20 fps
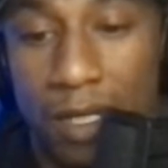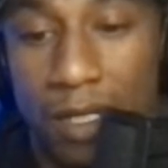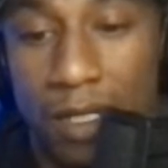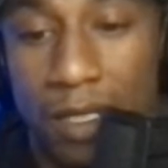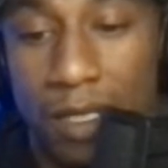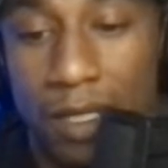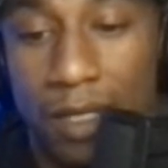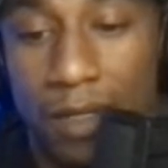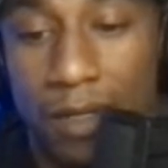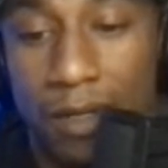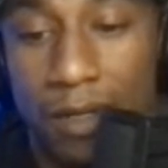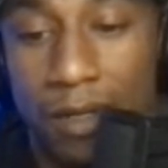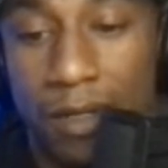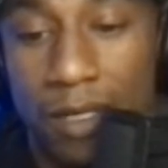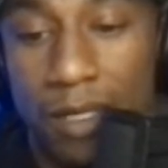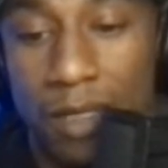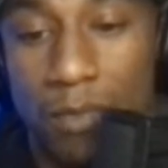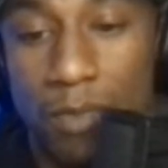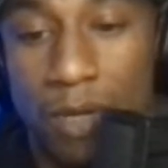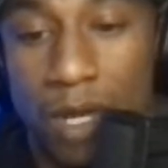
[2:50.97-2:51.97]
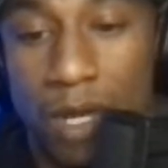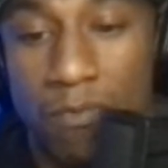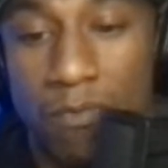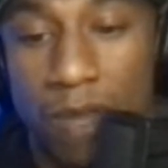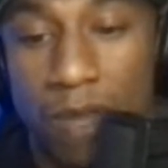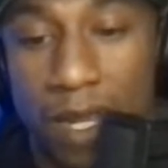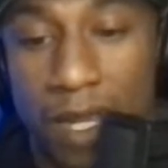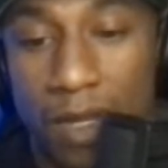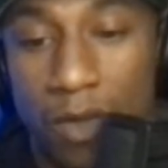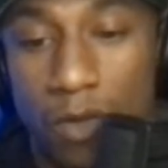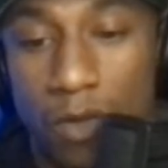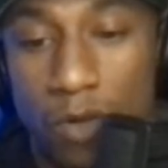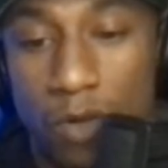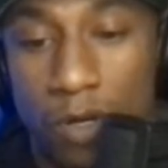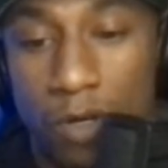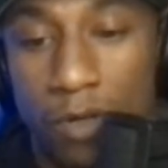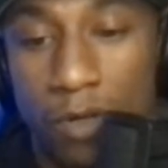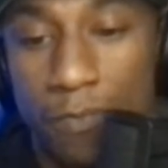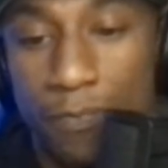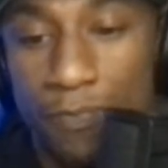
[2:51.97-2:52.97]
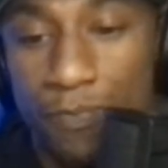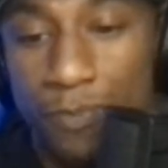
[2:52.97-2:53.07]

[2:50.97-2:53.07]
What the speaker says: clear in the bottom right hand corner,